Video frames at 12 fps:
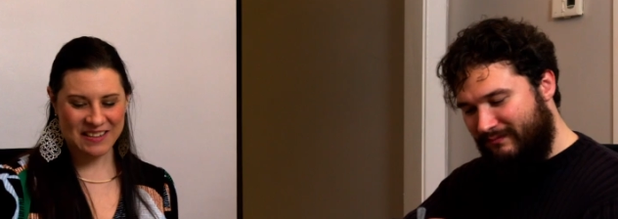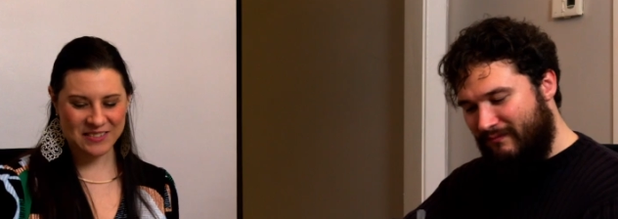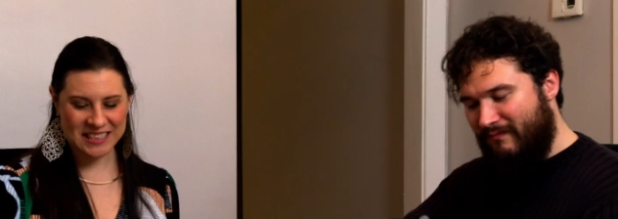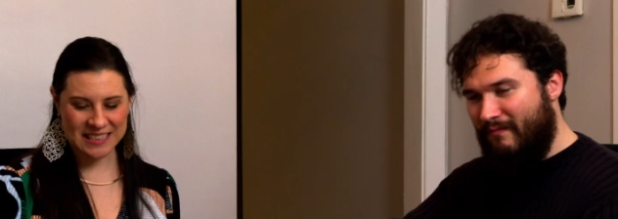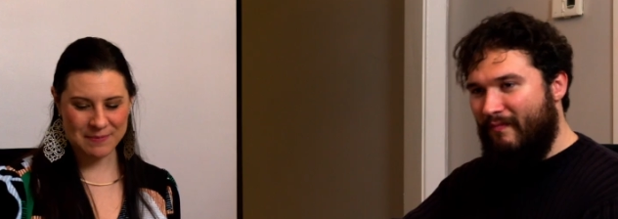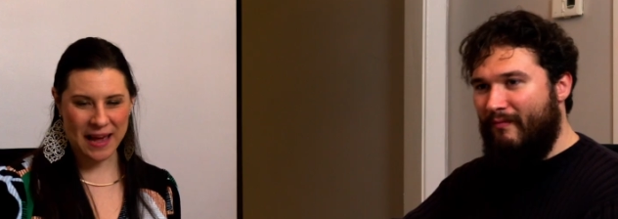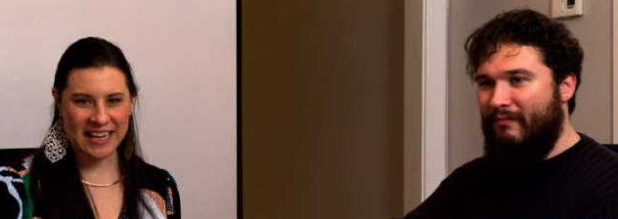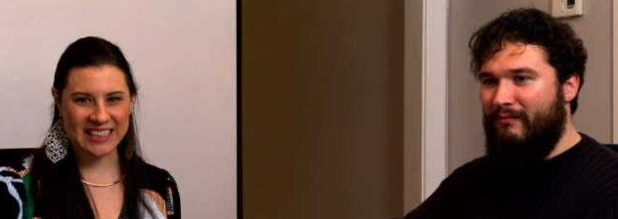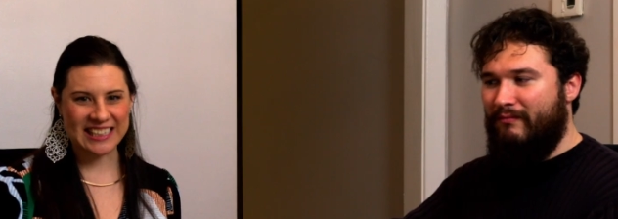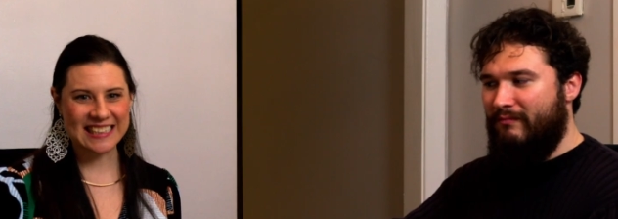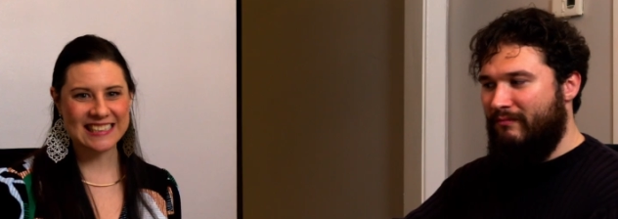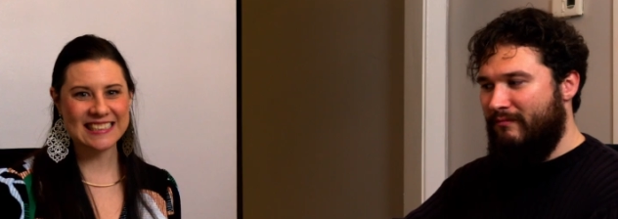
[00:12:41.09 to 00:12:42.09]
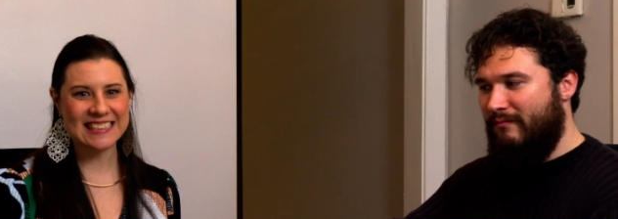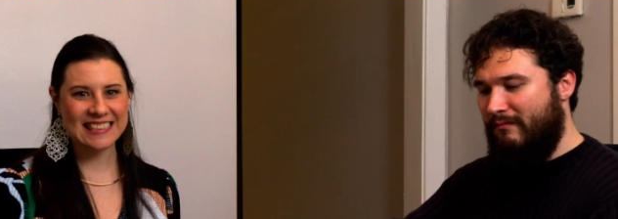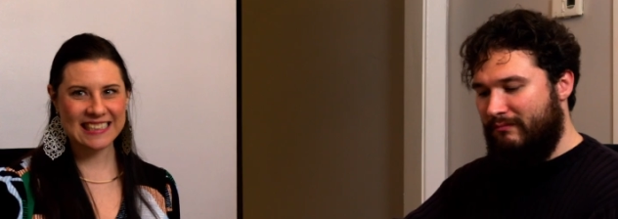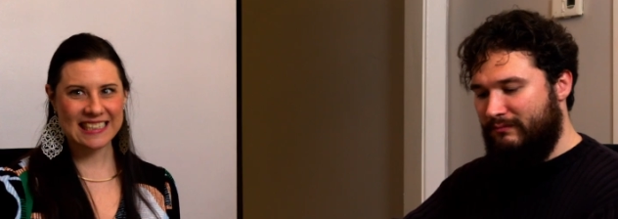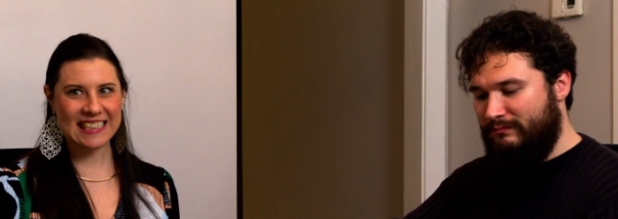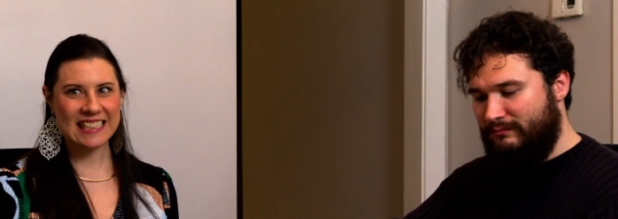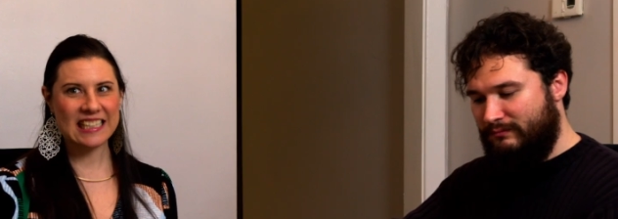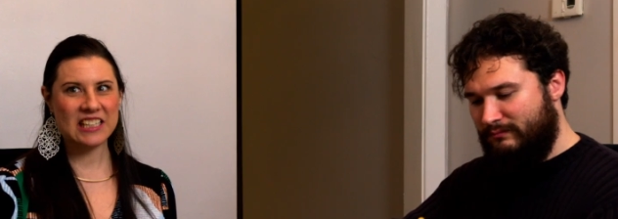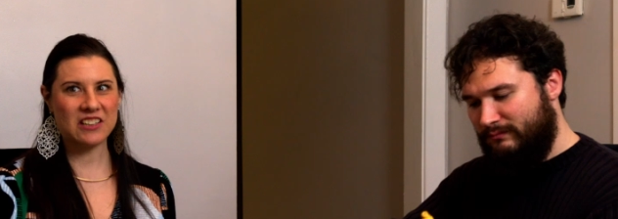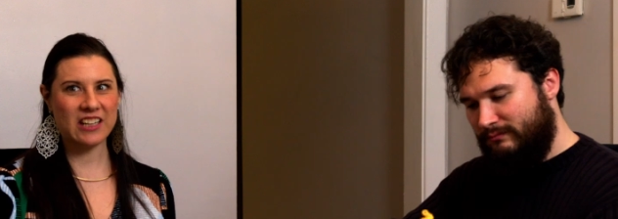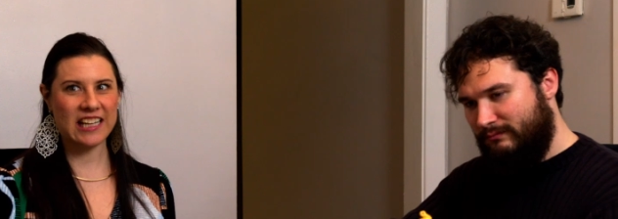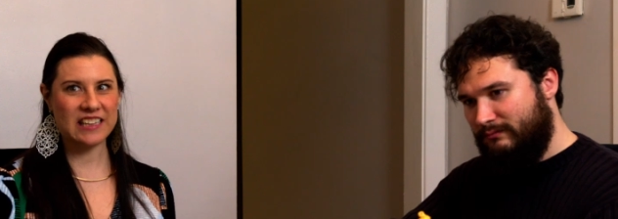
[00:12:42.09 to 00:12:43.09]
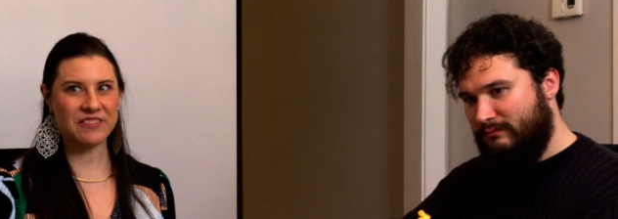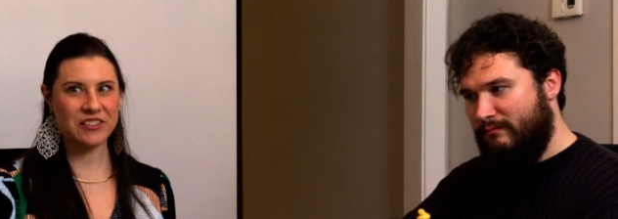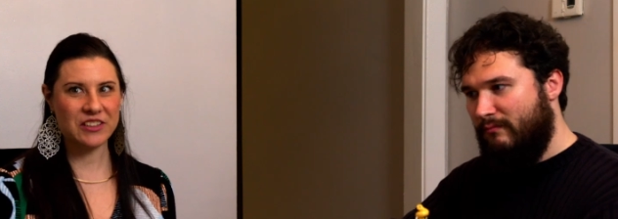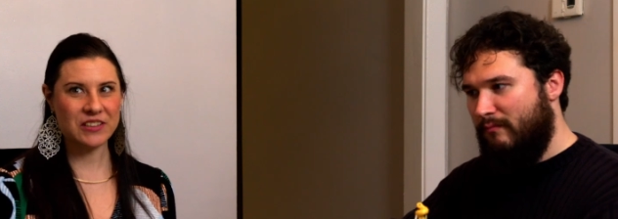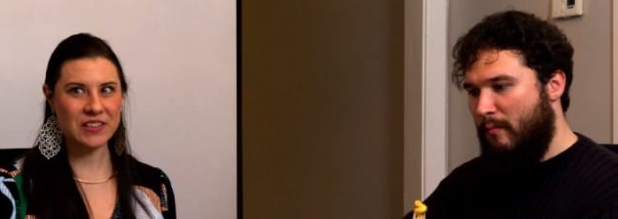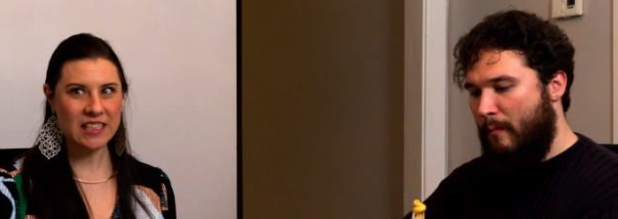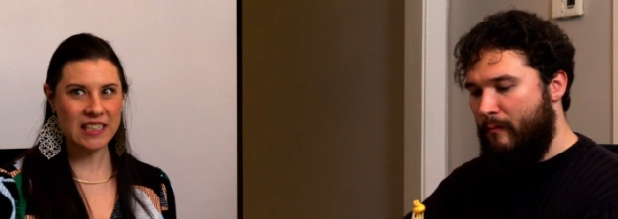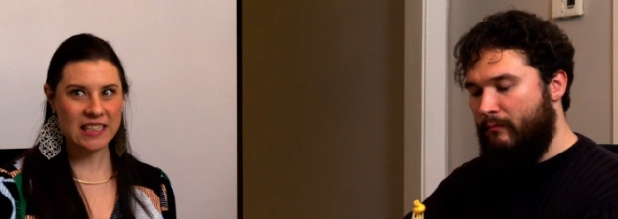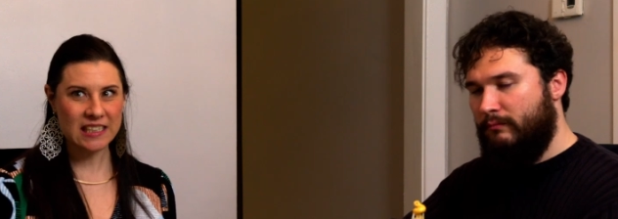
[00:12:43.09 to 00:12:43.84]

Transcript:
Speaker 1: What's the matter? You don't like the food?